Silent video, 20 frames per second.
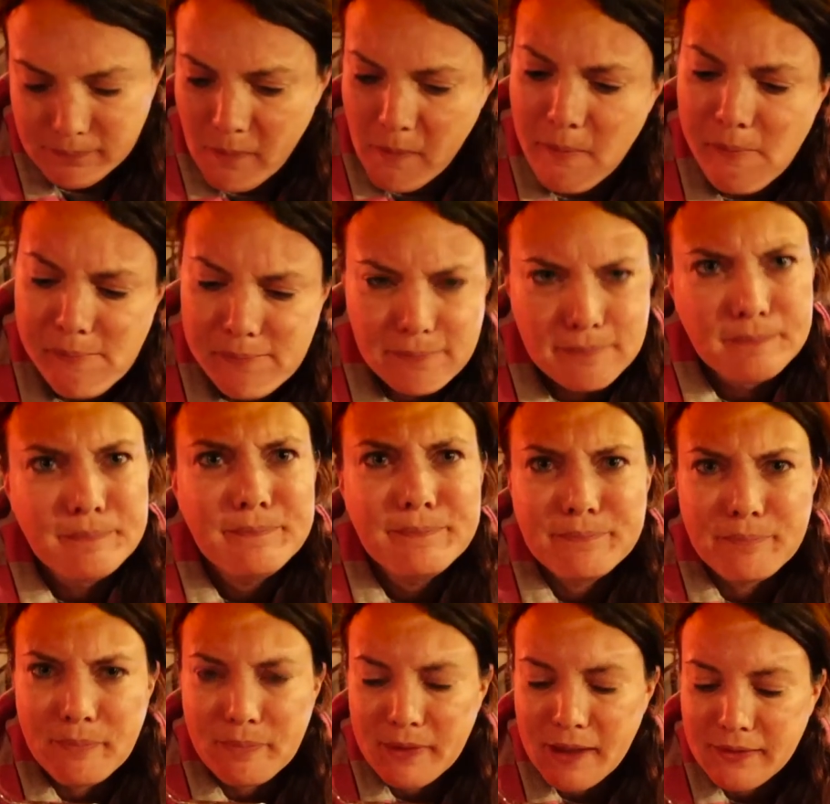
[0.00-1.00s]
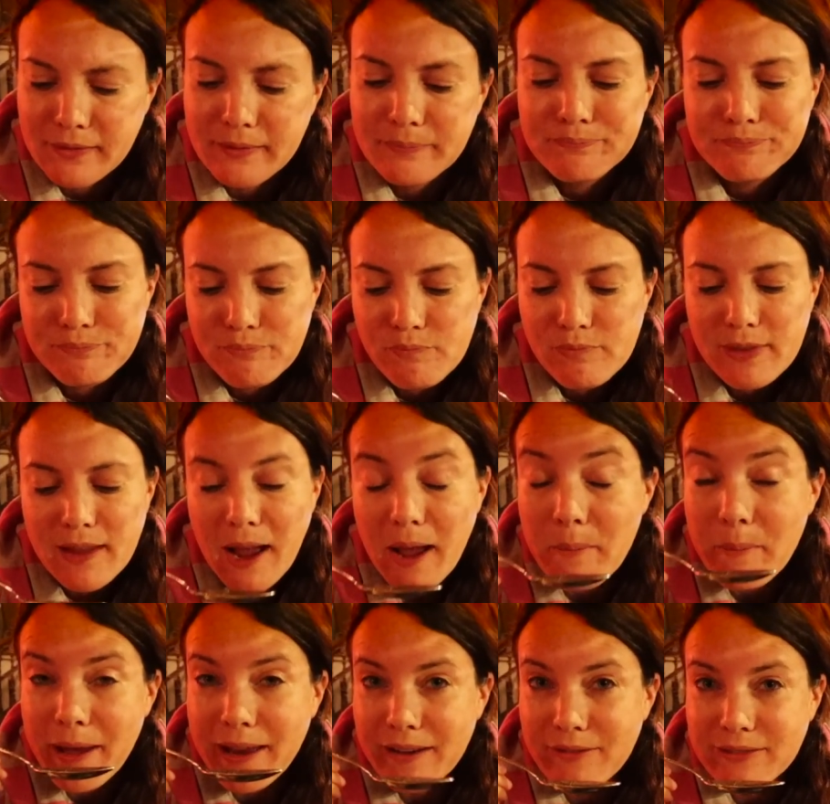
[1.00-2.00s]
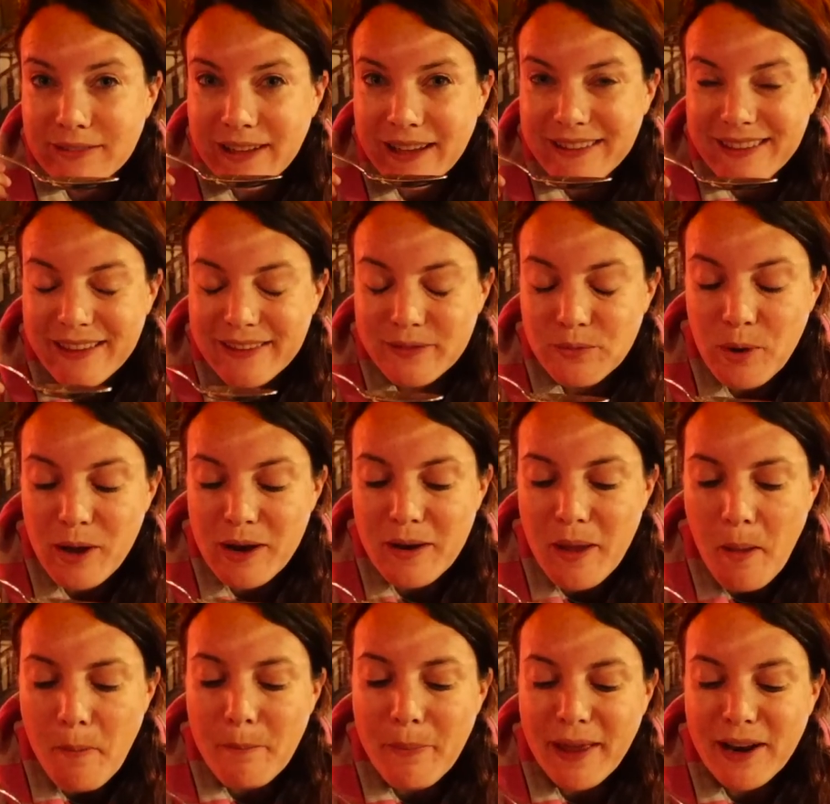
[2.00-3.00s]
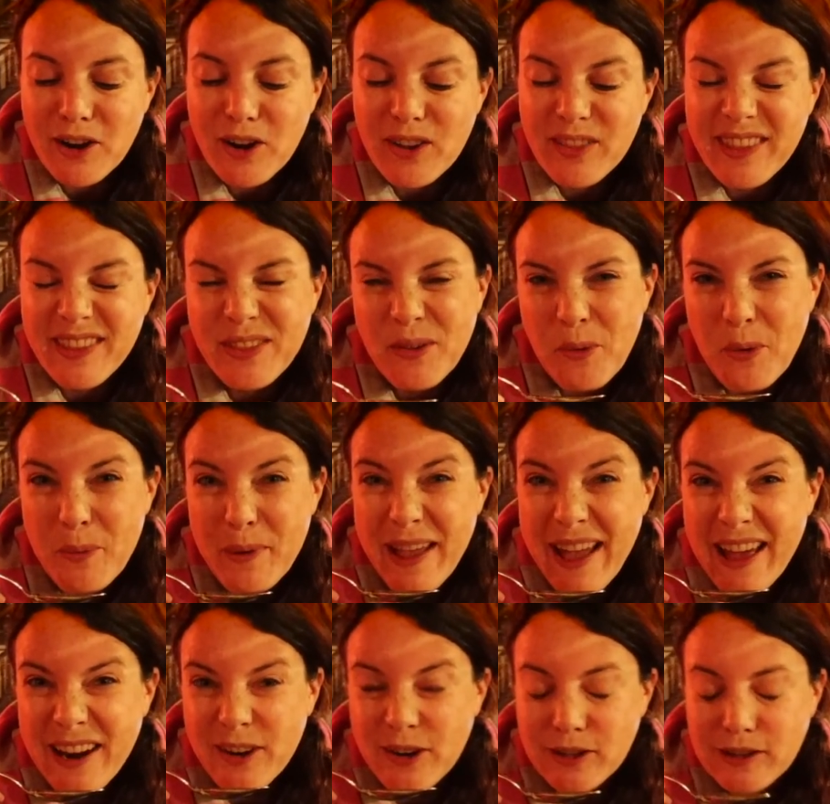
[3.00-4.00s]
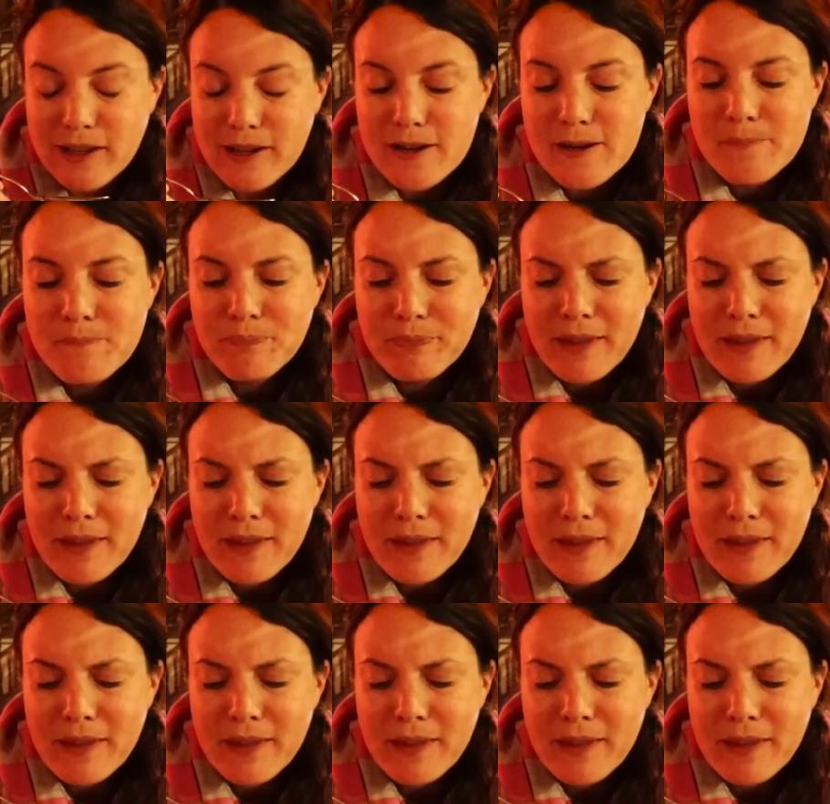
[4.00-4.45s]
Mm-hmm. I might even like this one better than the one we had earlier.